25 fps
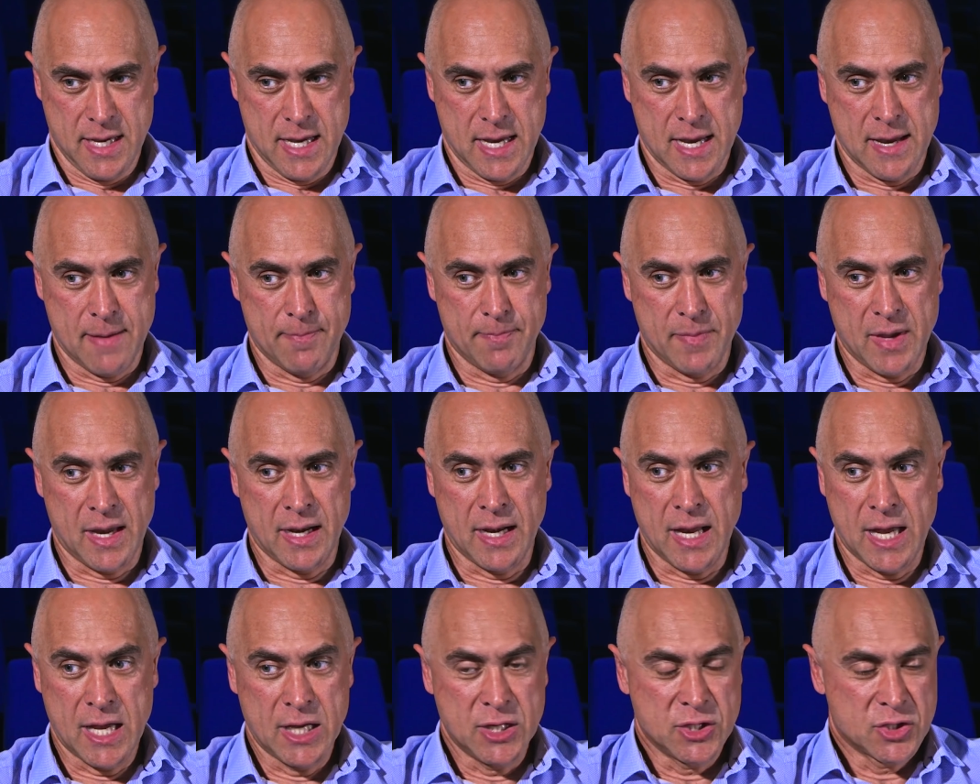Um,
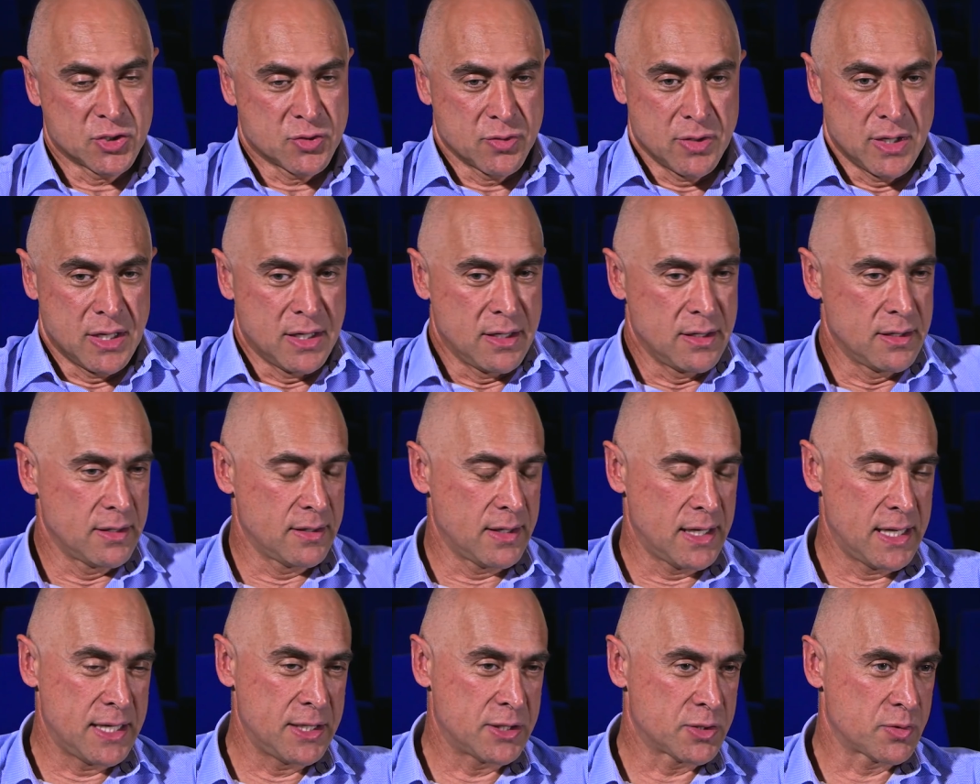and history,
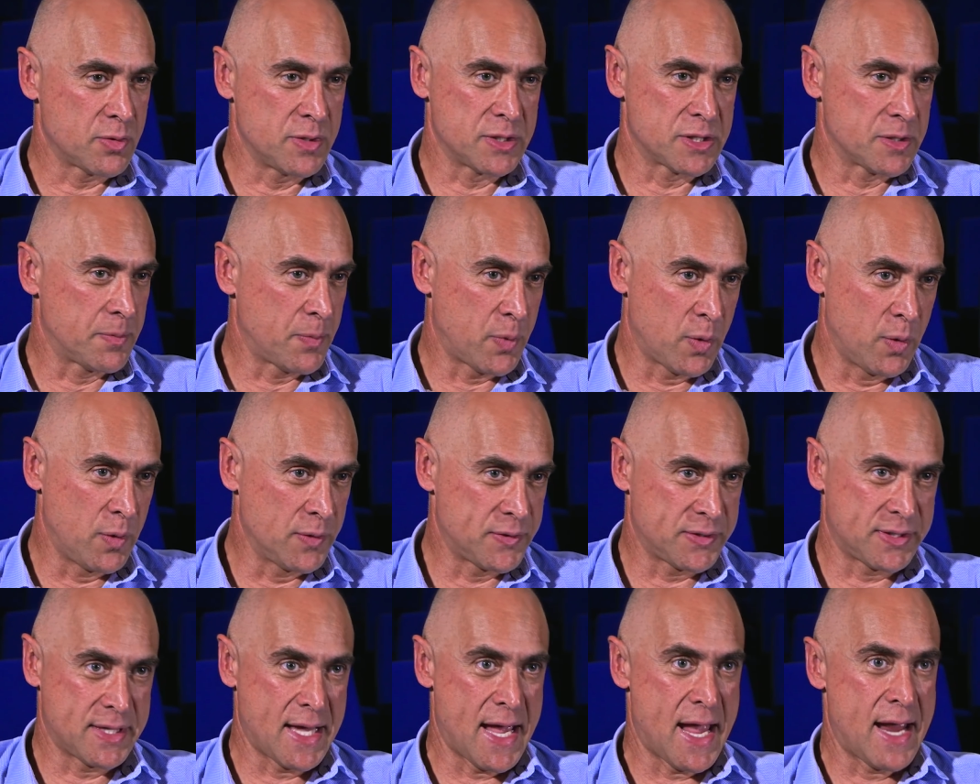history
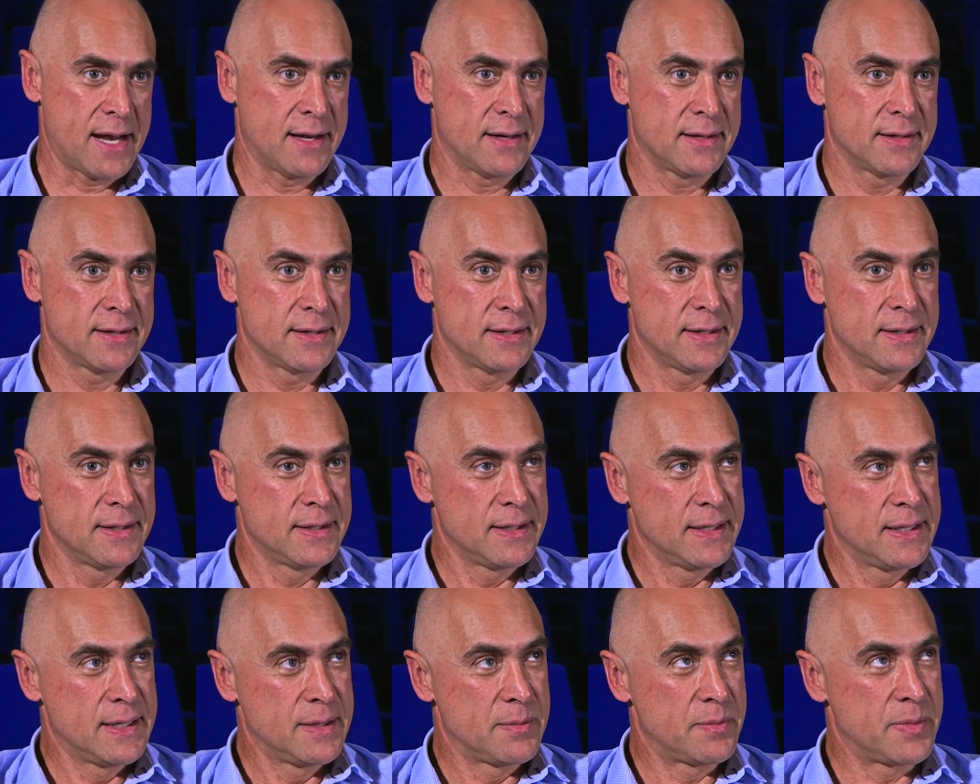supports that.
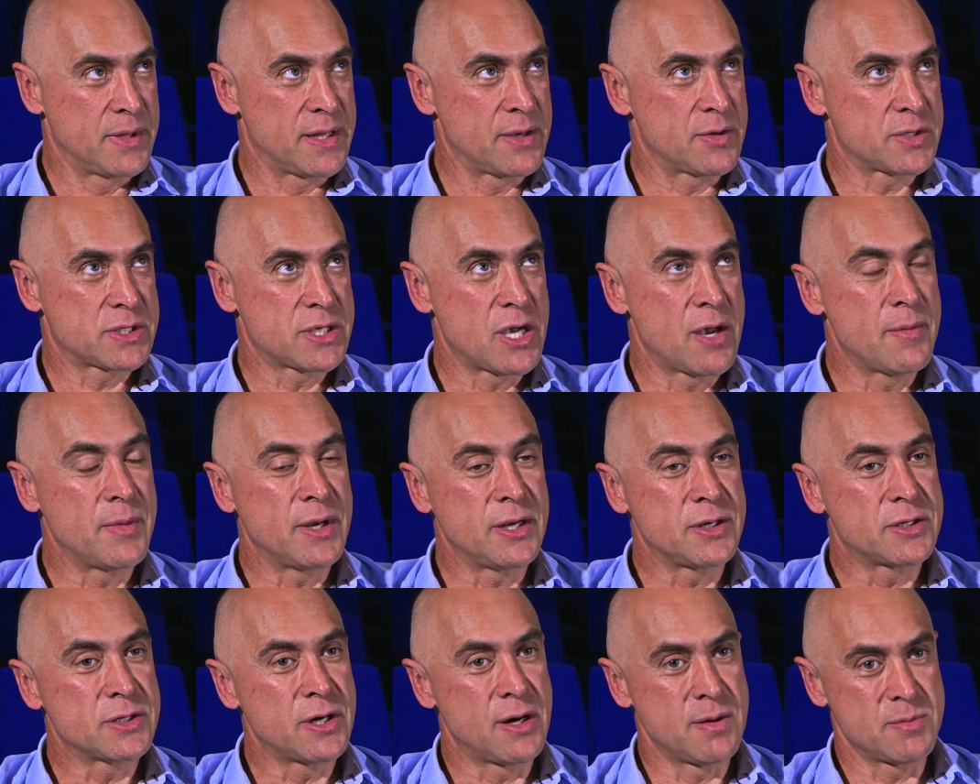But there were so
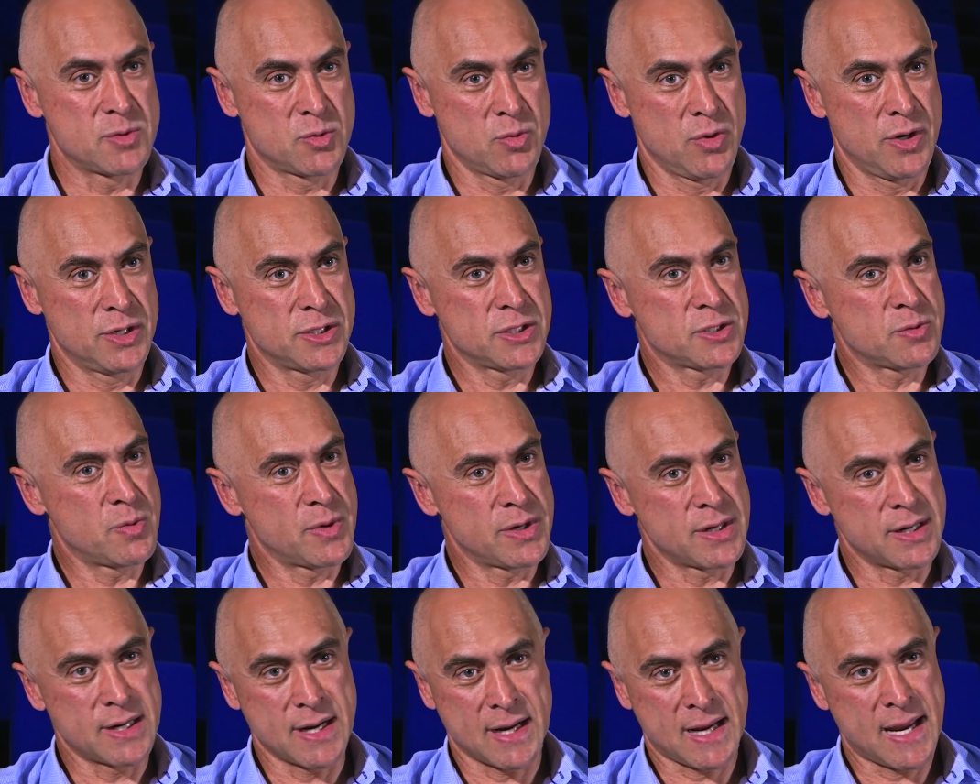many times where I just
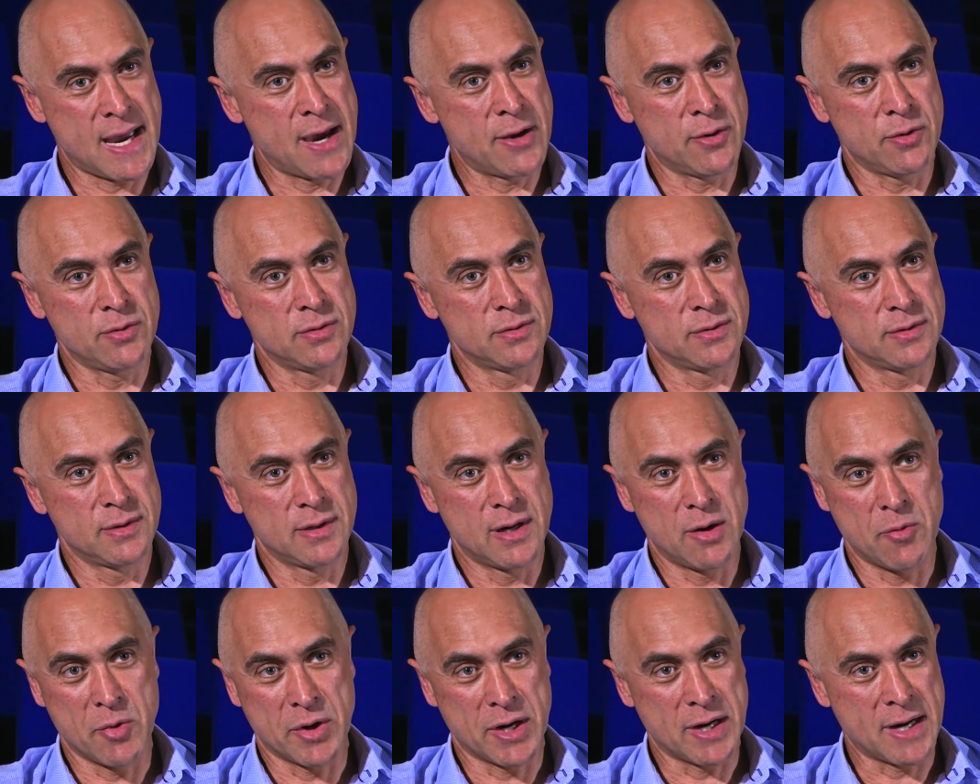wanted a cuddle.
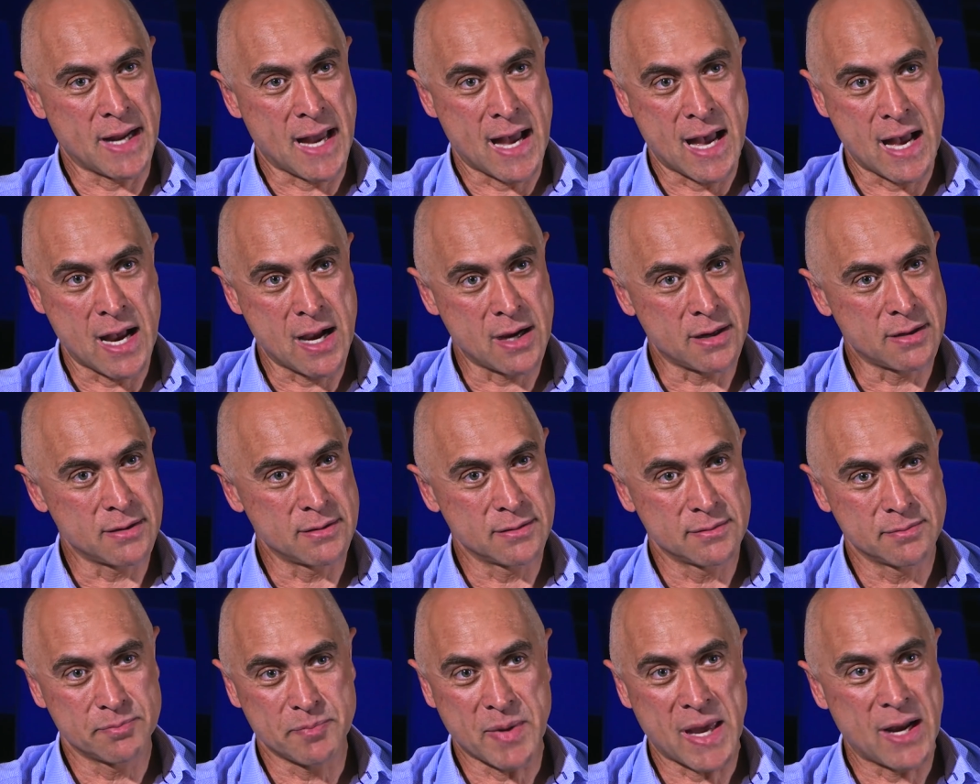I wanted a hug,
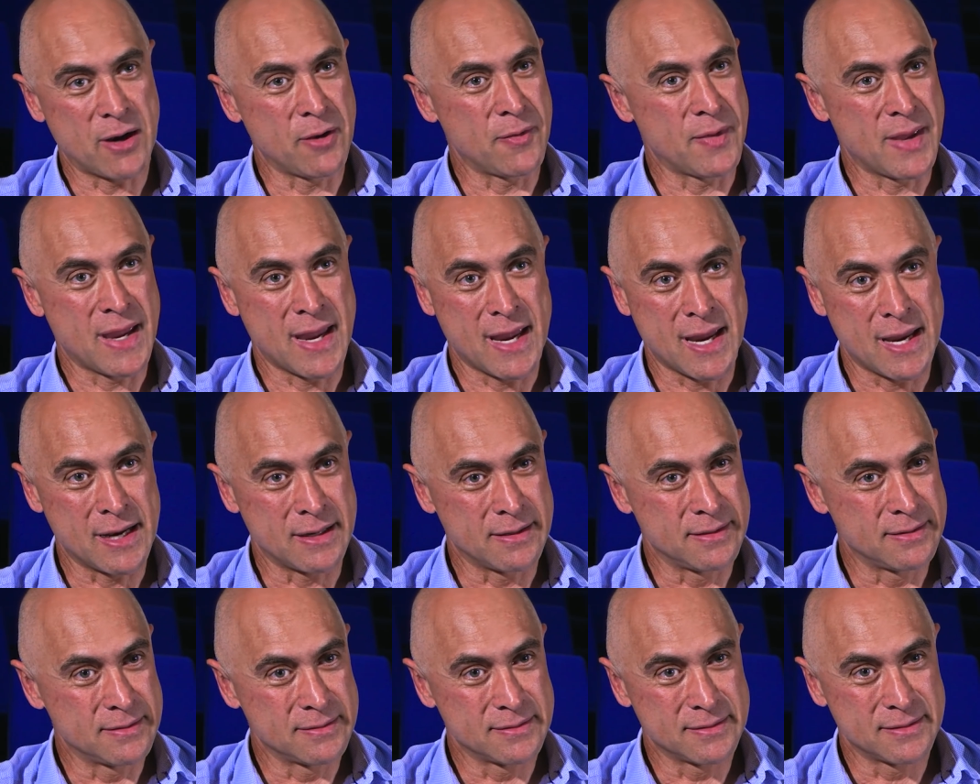pat on the
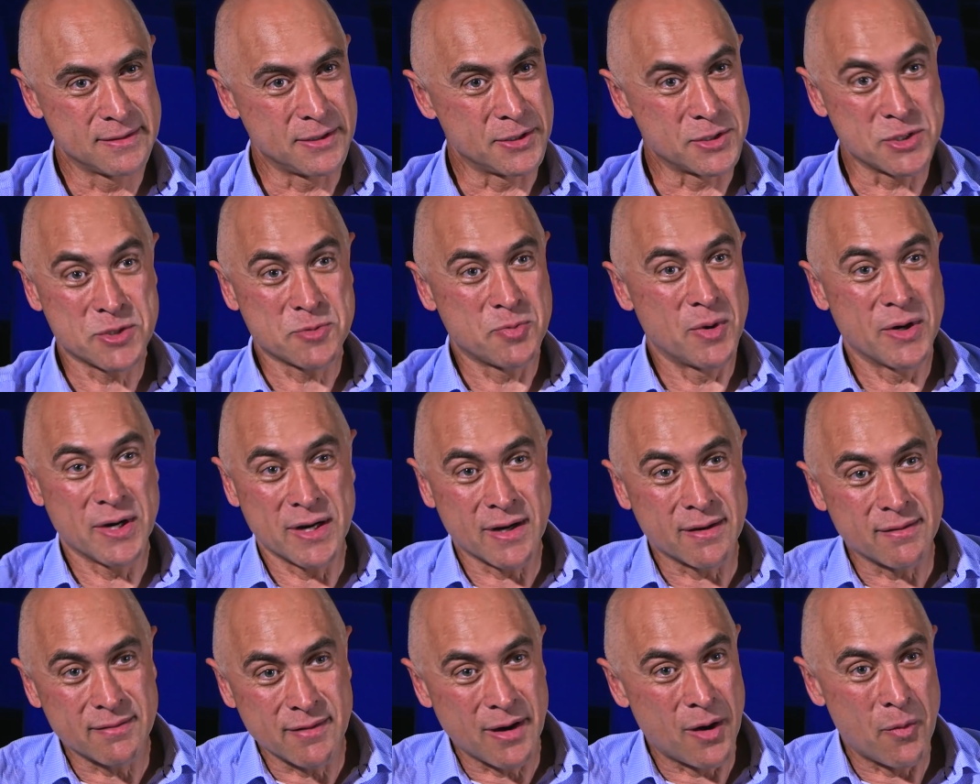head. I just
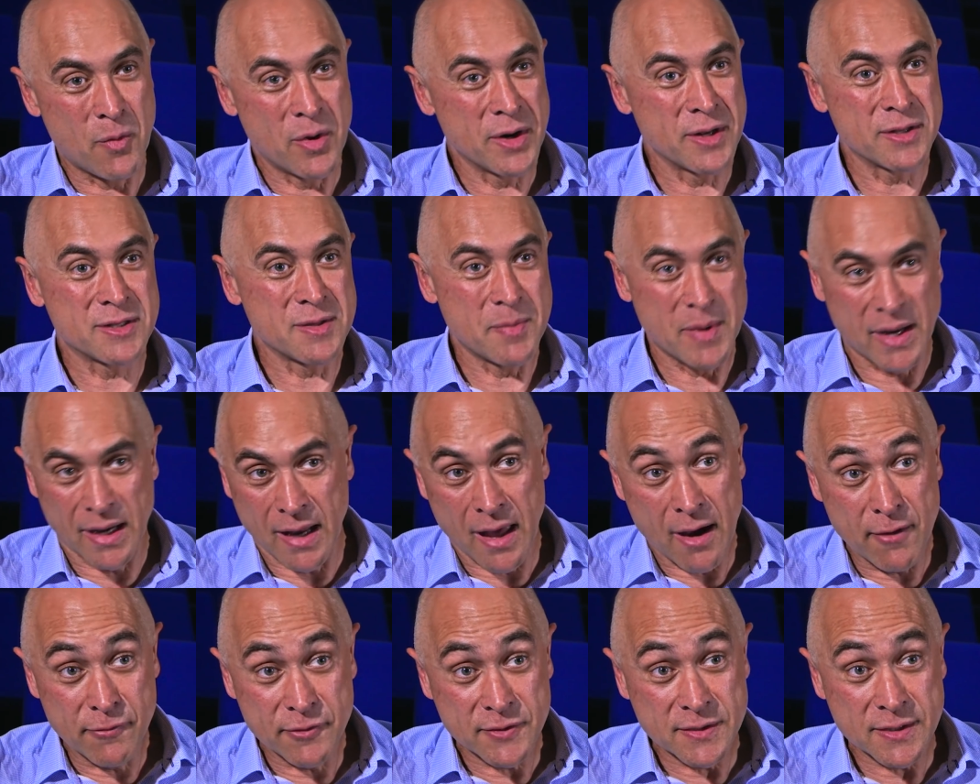wanted, I wanted to be
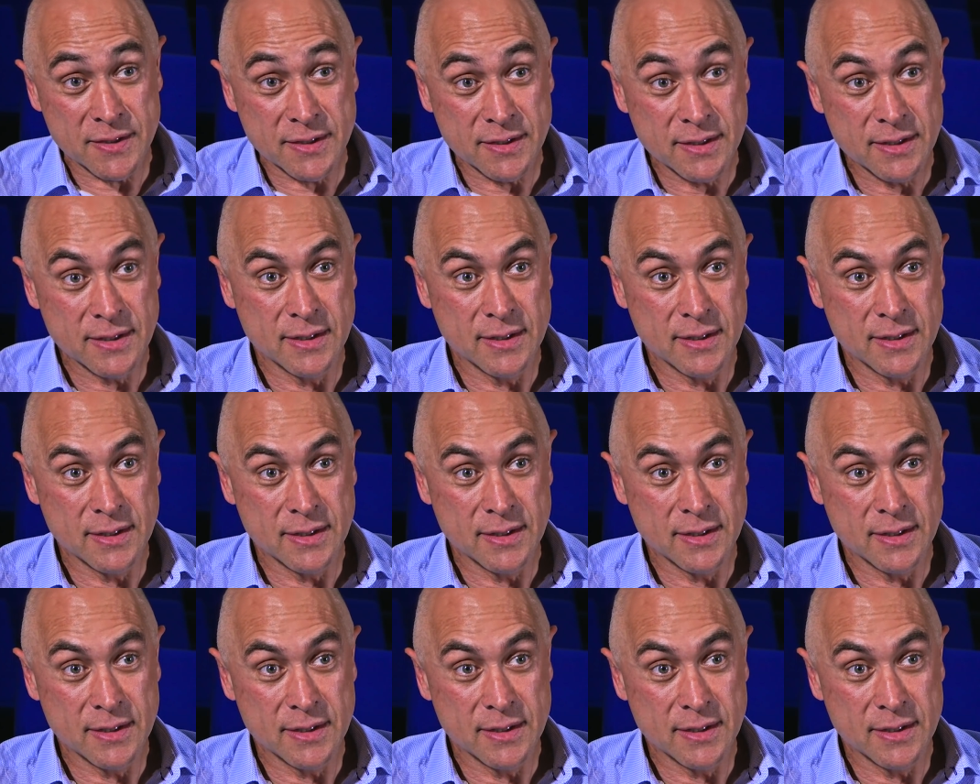loved